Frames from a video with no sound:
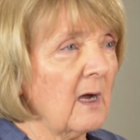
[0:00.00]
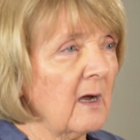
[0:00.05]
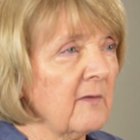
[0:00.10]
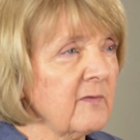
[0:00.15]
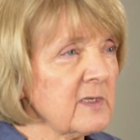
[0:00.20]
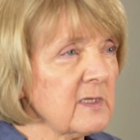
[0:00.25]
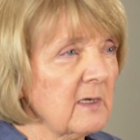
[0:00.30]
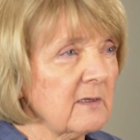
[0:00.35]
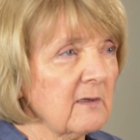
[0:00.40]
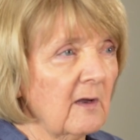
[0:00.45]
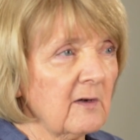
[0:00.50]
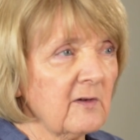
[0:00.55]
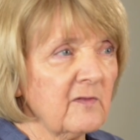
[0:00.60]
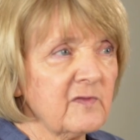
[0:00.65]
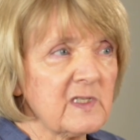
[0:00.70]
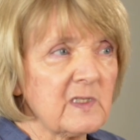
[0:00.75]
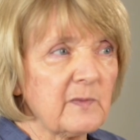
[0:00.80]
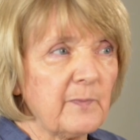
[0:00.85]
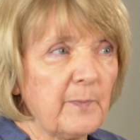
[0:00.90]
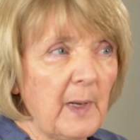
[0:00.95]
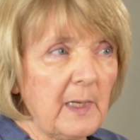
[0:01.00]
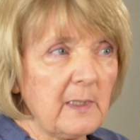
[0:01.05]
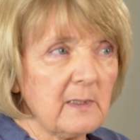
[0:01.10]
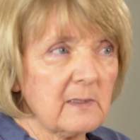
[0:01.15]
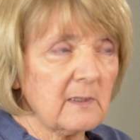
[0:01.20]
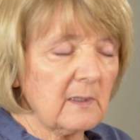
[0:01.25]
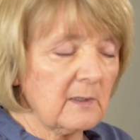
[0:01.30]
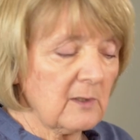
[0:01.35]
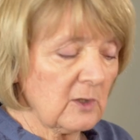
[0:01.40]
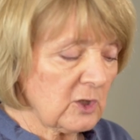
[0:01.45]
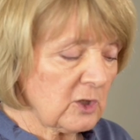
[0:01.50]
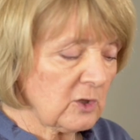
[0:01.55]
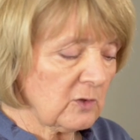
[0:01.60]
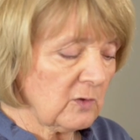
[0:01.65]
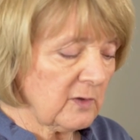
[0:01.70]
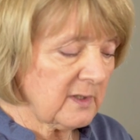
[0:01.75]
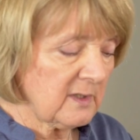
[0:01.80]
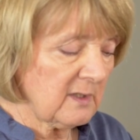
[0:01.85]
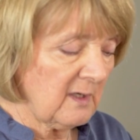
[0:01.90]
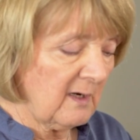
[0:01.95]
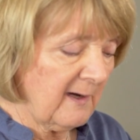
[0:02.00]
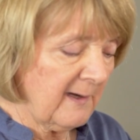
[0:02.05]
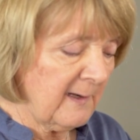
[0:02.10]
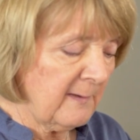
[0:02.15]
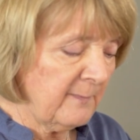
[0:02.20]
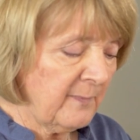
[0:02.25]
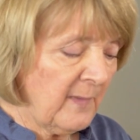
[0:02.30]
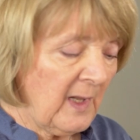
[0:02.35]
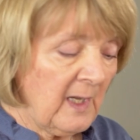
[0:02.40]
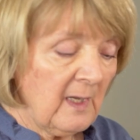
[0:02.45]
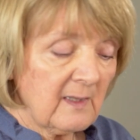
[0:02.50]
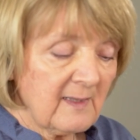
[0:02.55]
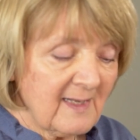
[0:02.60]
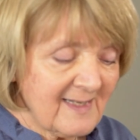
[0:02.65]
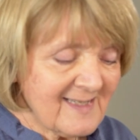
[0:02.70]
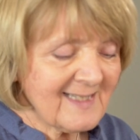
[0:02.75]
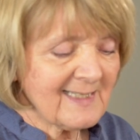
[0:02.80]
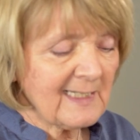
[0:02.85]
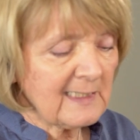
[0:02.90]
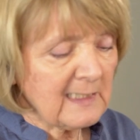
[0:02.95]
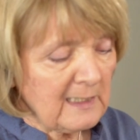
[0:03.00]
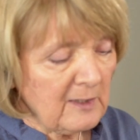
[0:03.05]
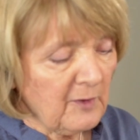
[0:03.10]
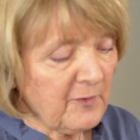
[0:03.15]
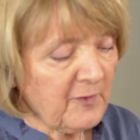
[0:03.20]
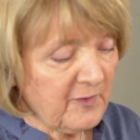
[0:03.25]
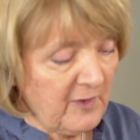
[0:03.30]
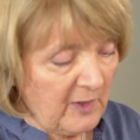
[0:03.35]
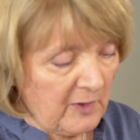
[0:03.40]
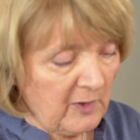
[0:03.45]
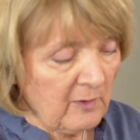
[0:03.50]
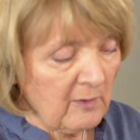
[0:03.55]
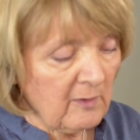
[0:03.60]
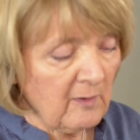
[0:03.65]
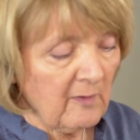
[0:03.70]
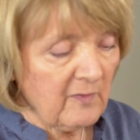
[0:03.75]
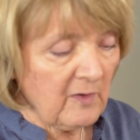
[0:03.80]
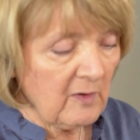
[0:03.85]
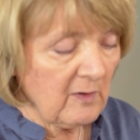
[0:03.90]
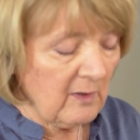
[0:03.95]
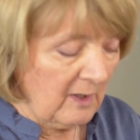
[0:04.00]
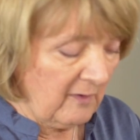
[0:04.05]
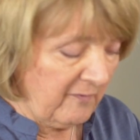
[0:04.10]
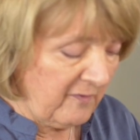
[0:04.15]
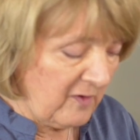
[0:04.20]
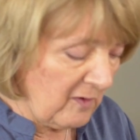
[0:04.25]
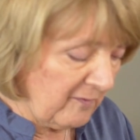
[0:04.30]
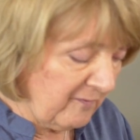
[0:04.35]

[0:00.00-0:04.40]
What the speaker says: covers a lot of space in a short time. This is a little thicker. If you